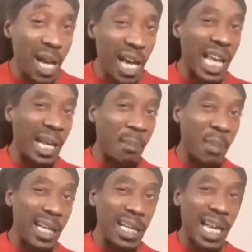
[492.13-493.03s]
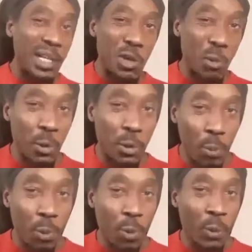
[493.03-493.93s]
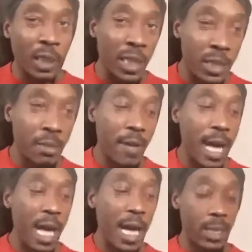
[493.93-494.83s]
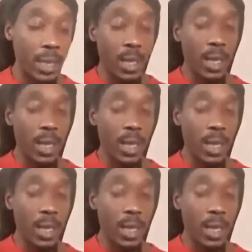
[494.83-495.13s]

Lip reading: not like being like super duper religified,